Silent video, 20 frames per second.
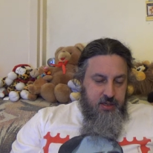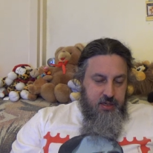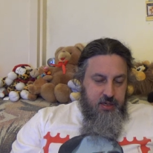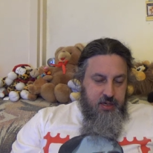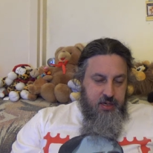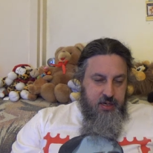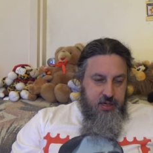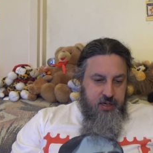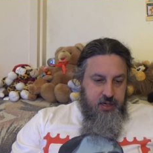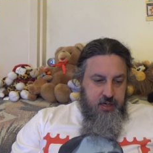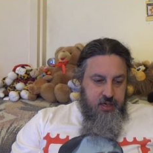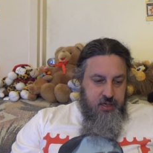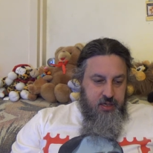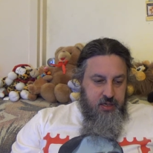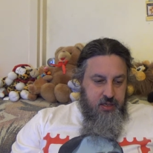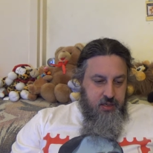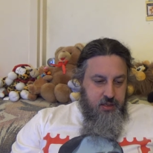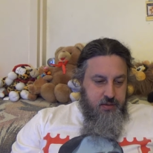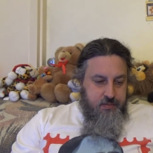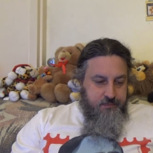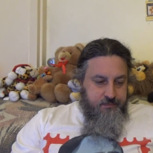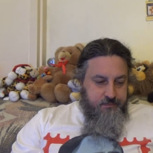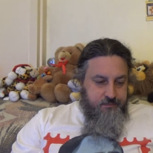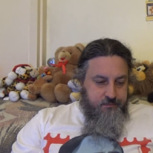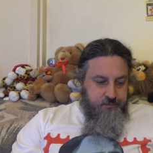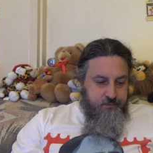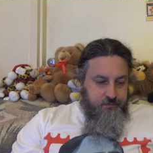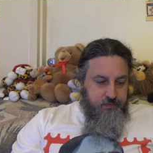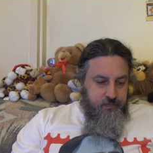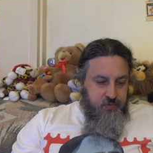and
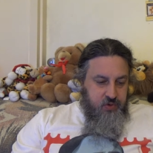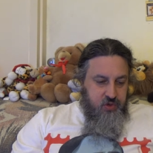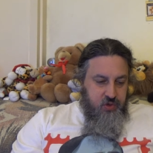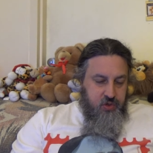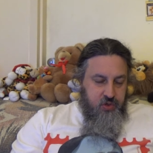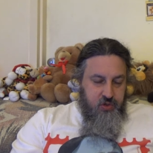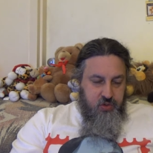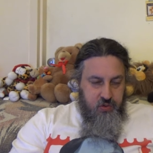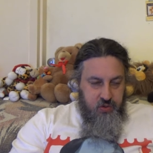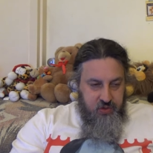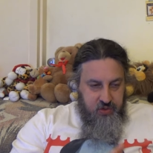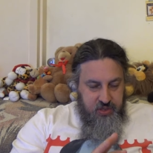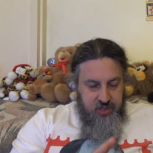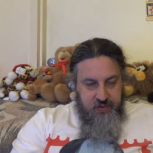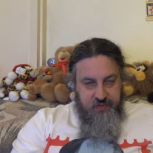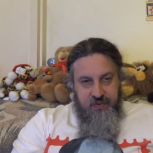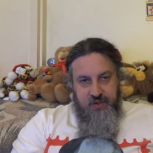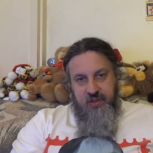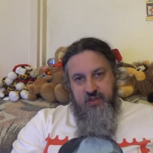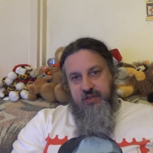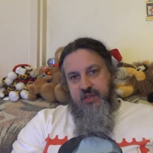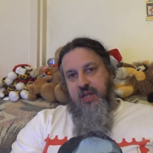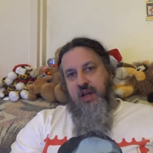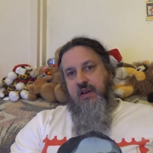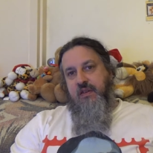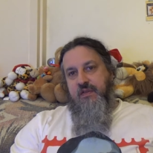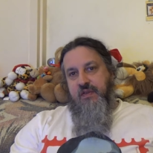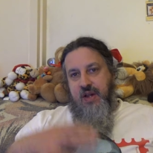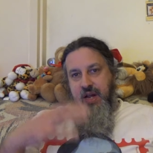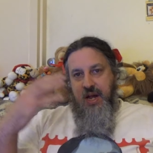you can sort of see for
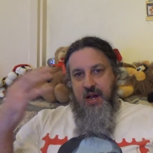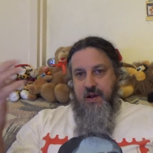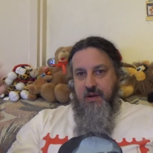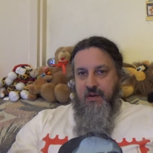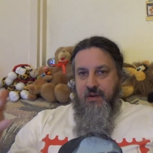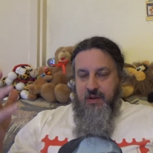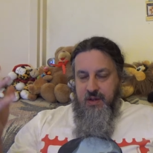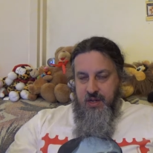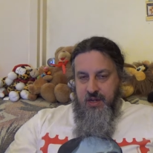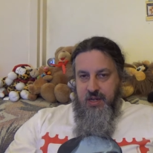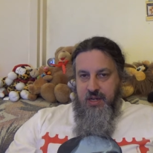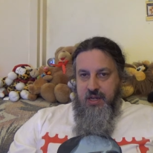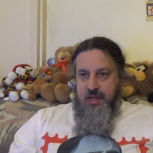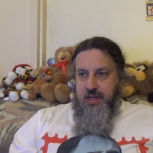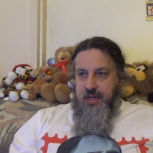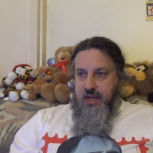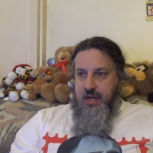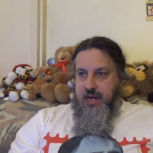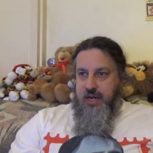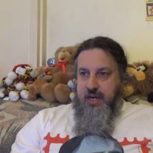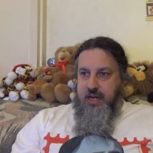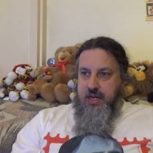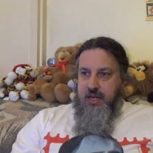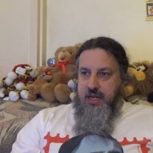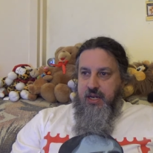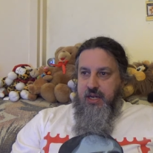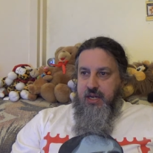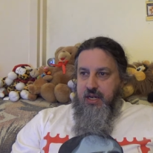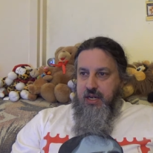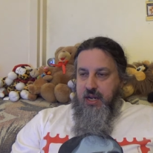yourself how
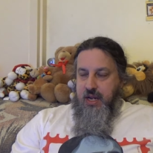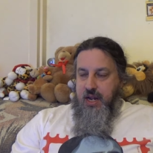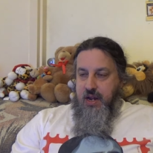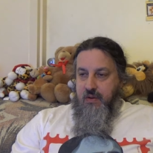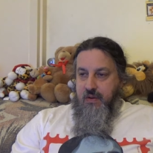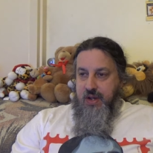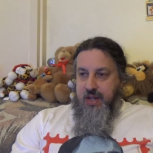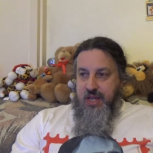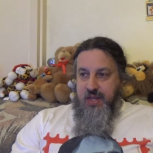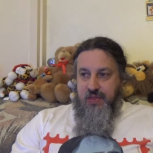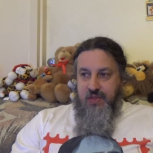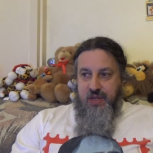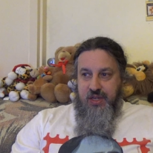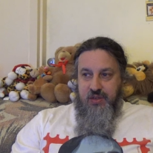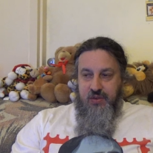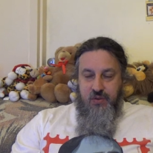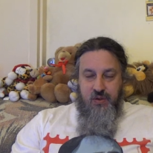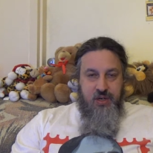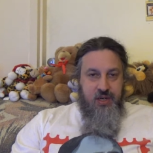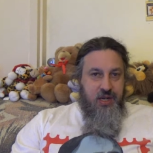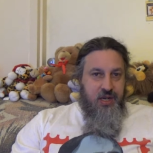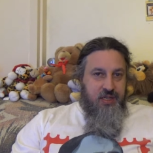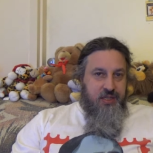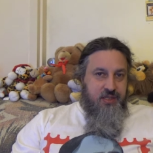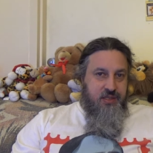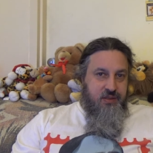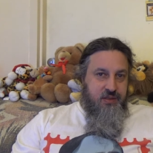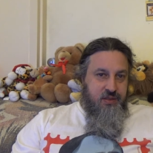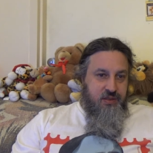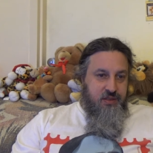I get things
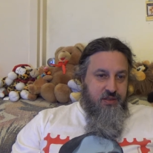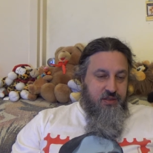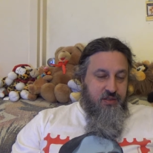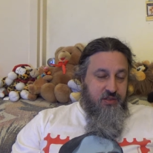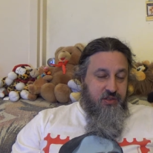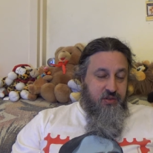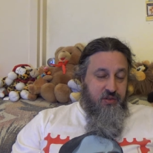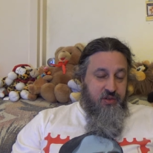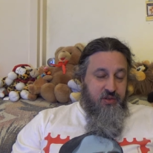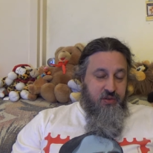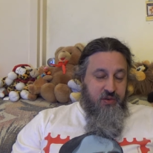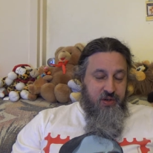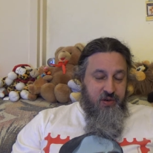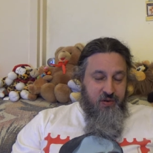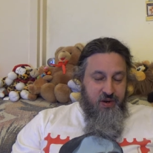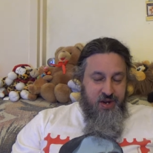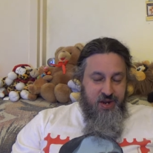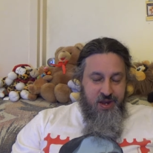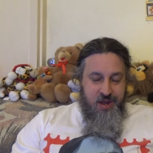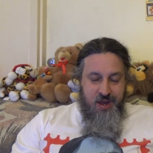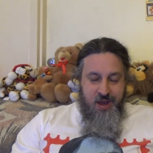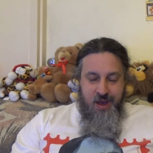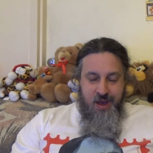organized to a certain degree.